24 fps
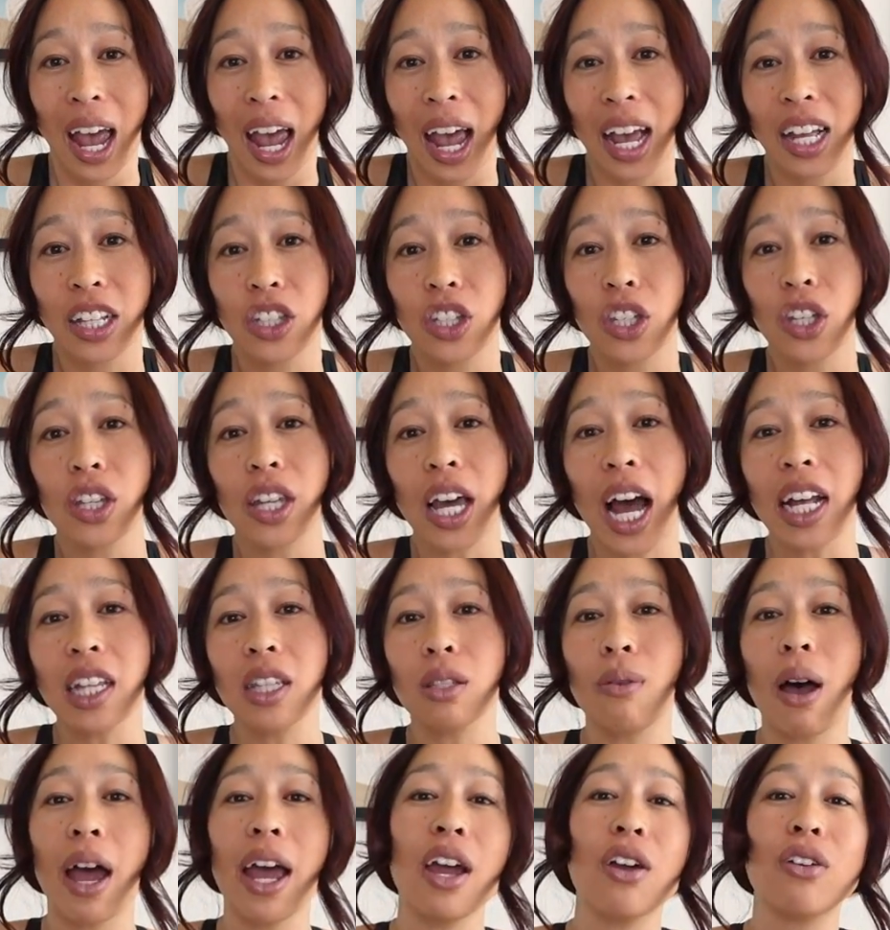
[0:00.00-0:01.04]
And so that's
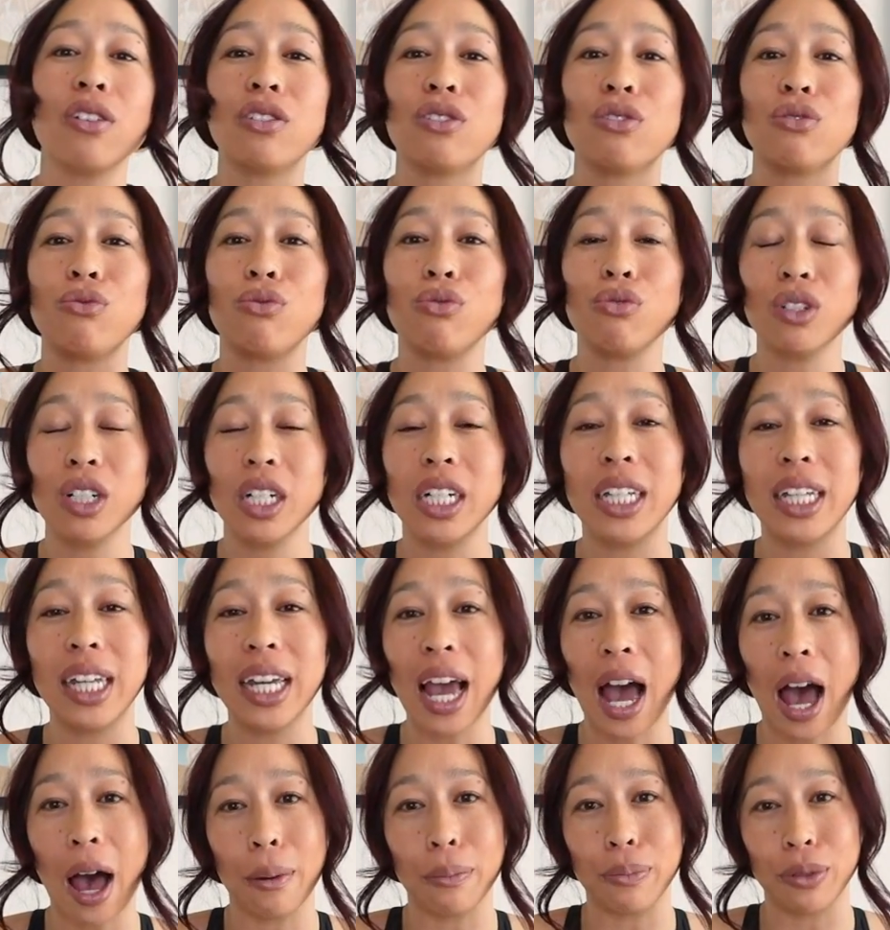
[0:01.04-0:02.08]
why it's really
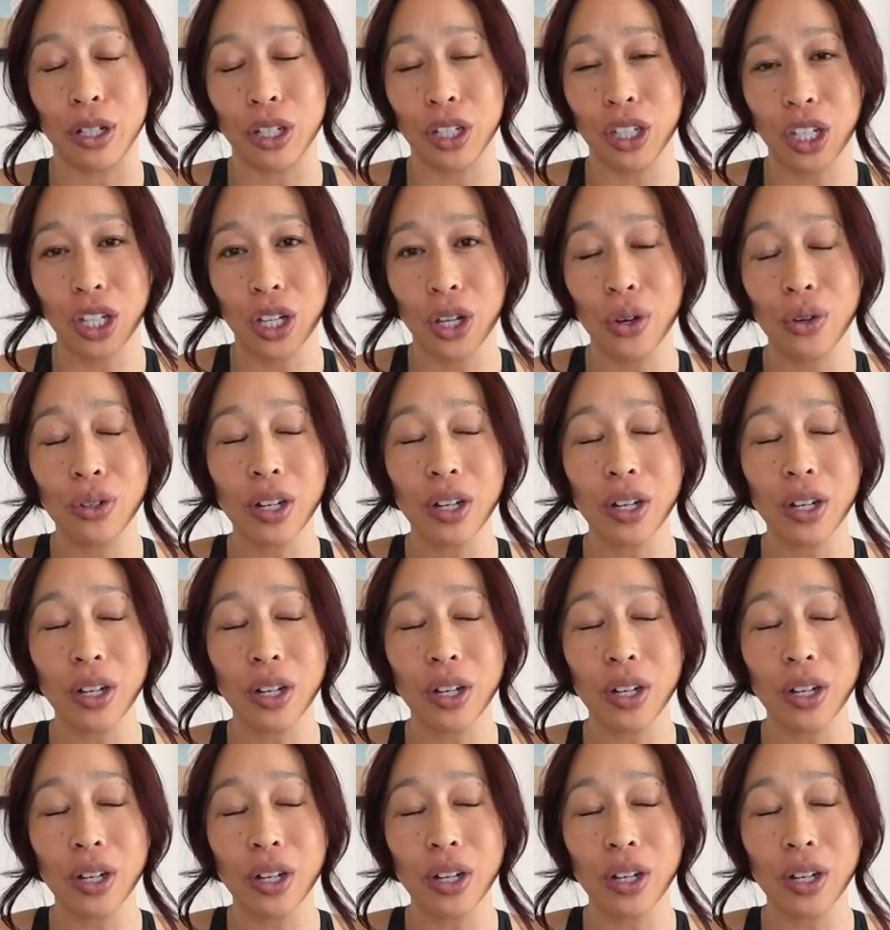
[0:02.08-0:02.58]
up to you.